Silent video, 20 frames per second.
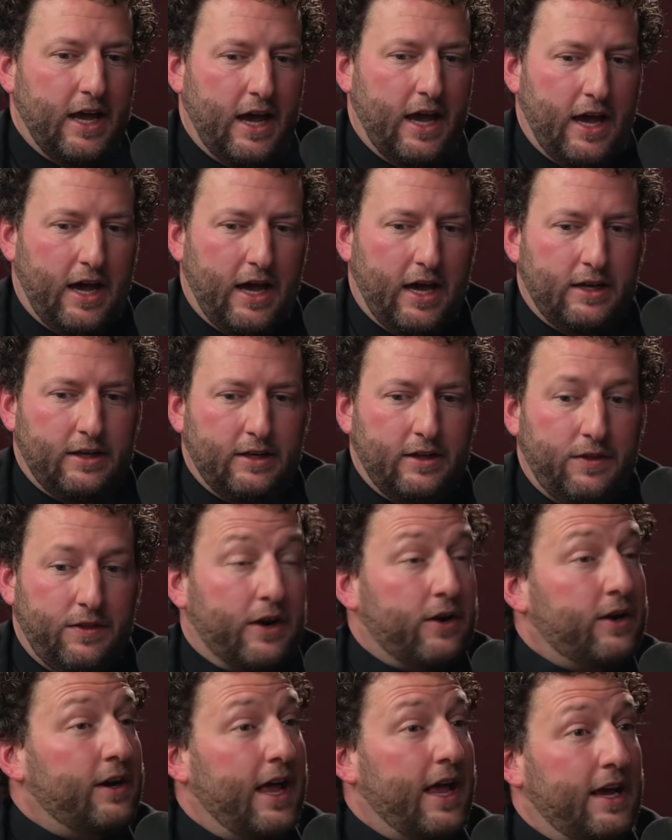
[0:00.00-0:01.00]
And
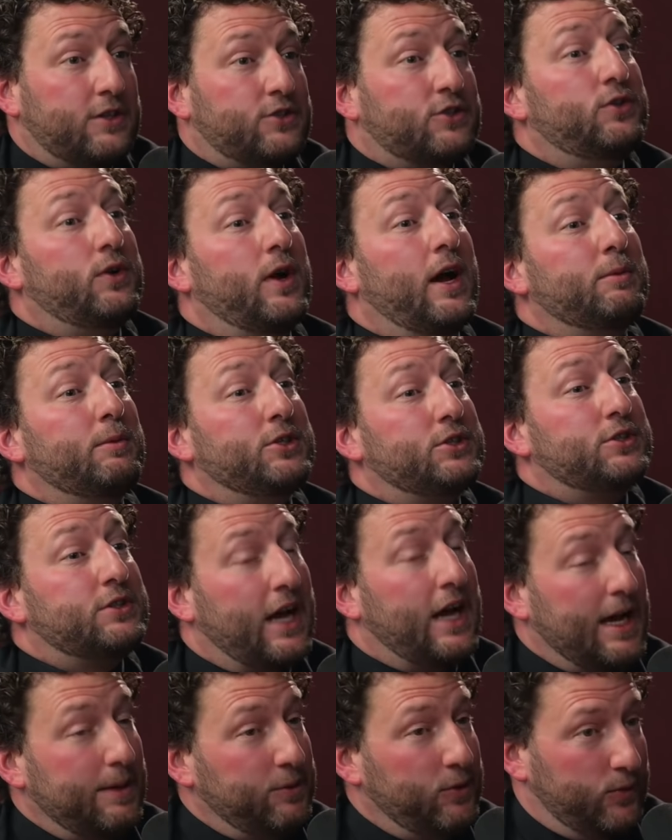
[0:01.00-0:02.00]
they're going to ask you how much
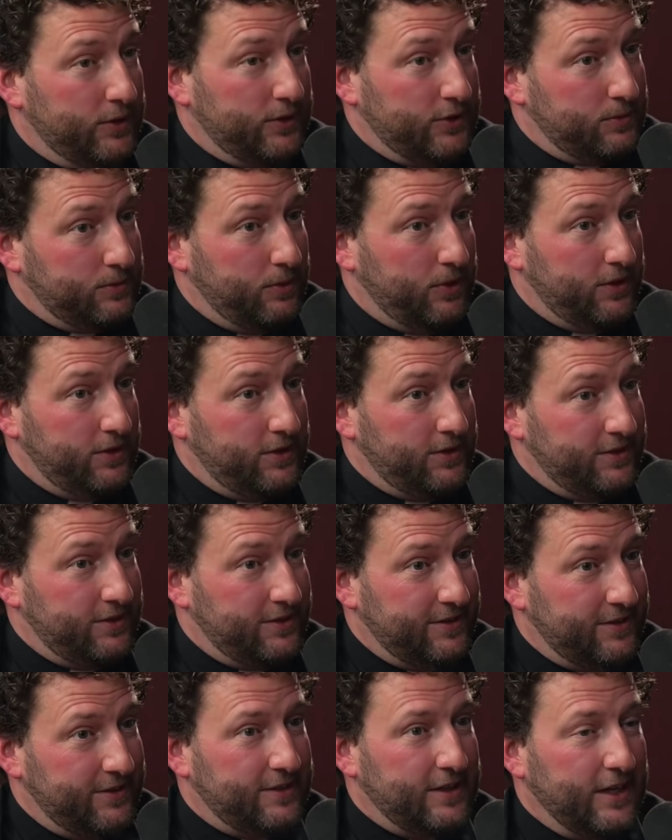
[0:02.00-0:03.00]
time you want to smoke.
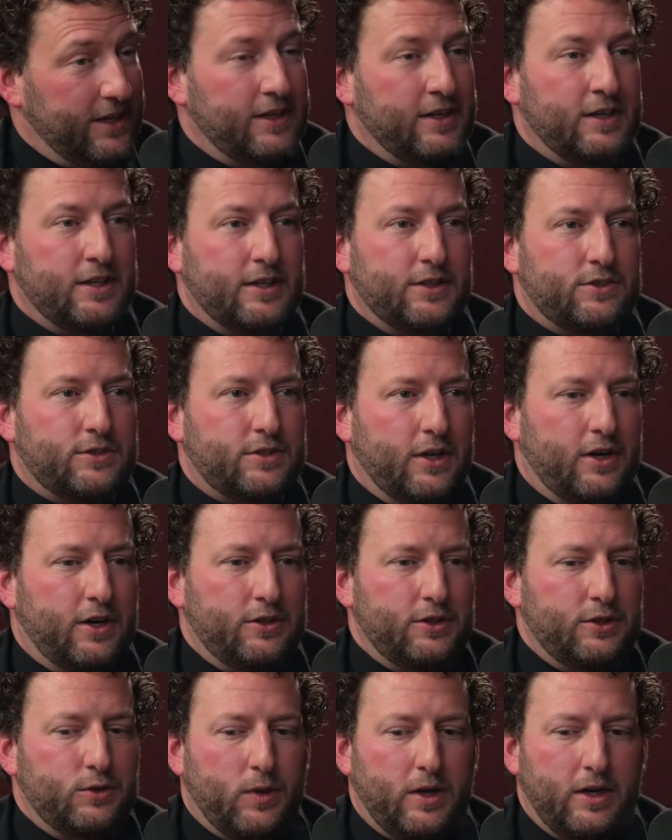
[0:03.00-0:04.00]
Okay,
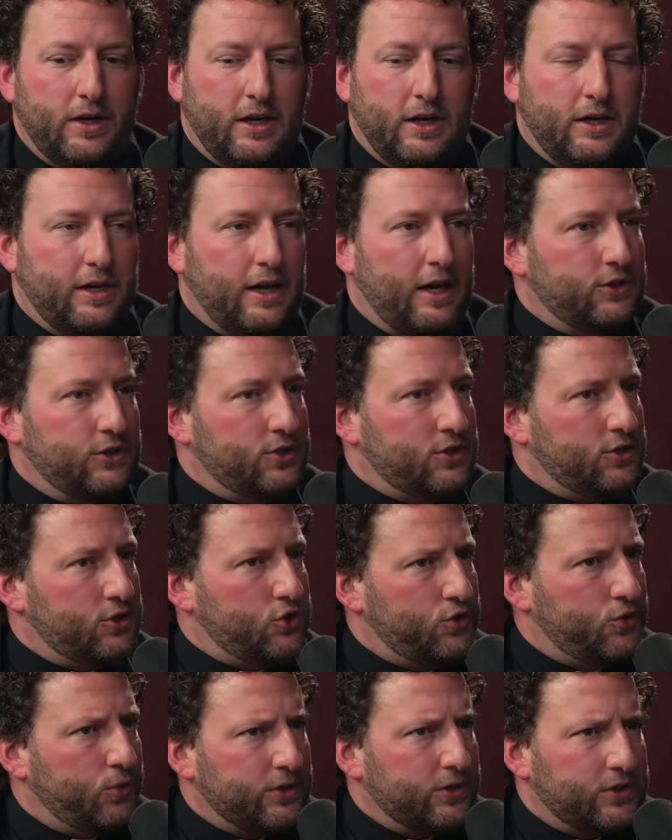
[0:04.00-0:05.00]
so you want a, a, just a
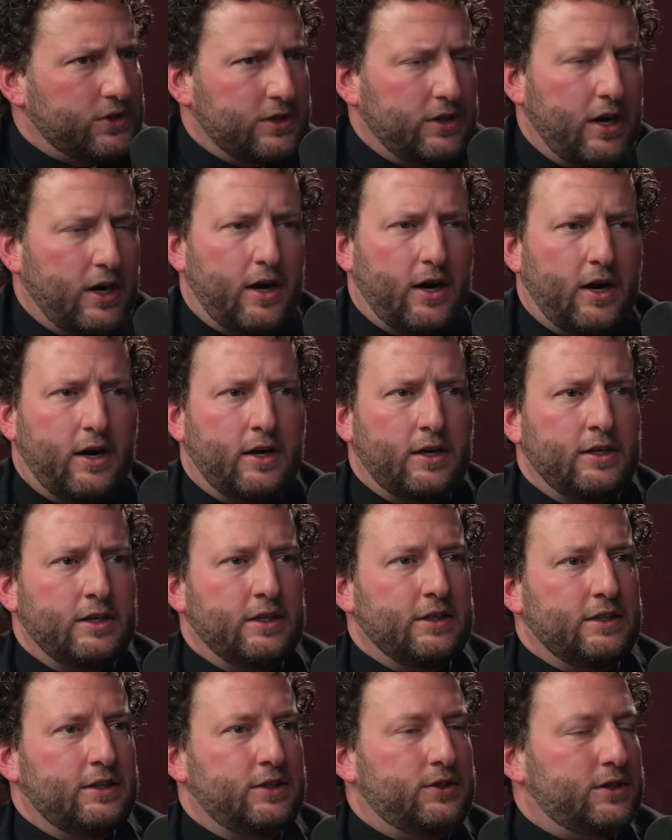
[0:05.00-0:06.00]
short cigar.
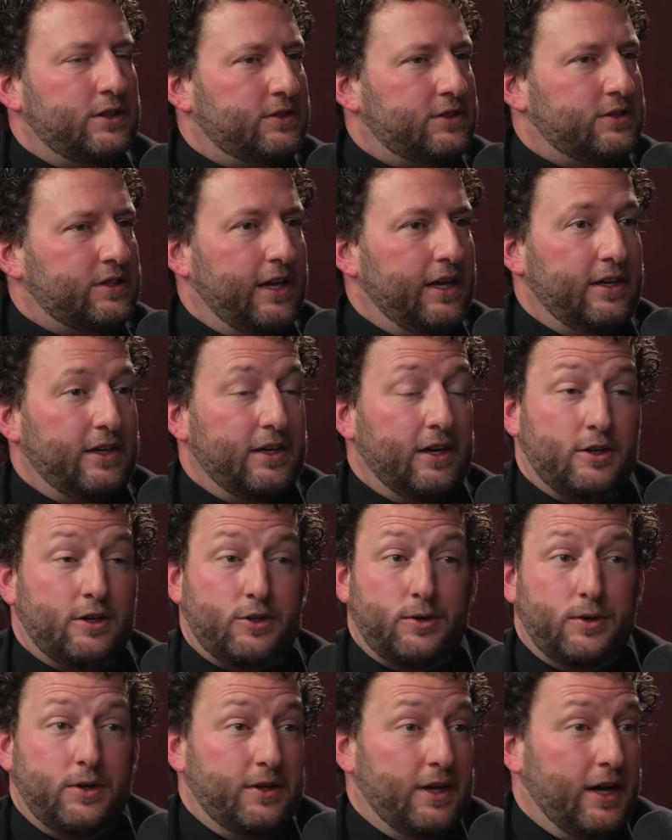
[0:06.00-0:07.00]
You can say a
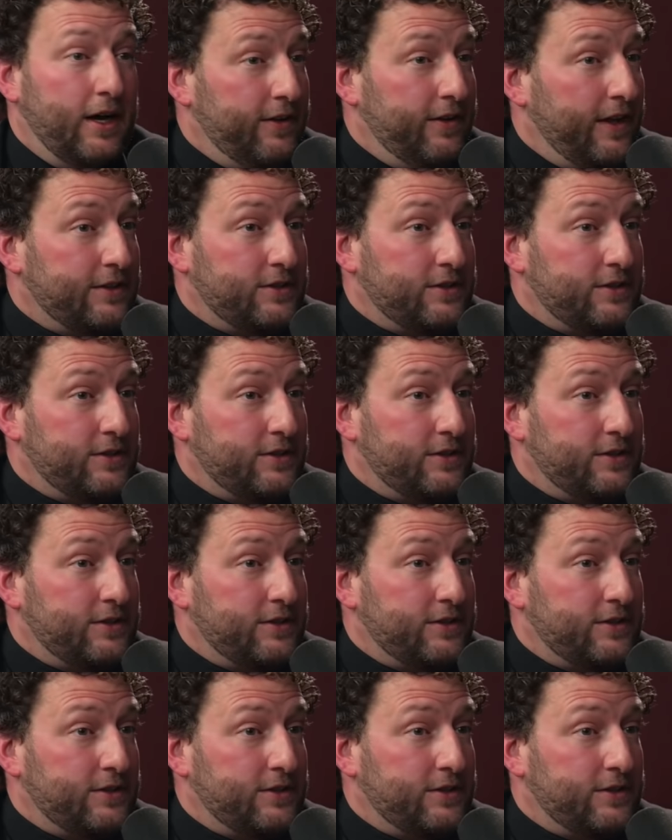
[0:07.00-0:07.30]
Corona.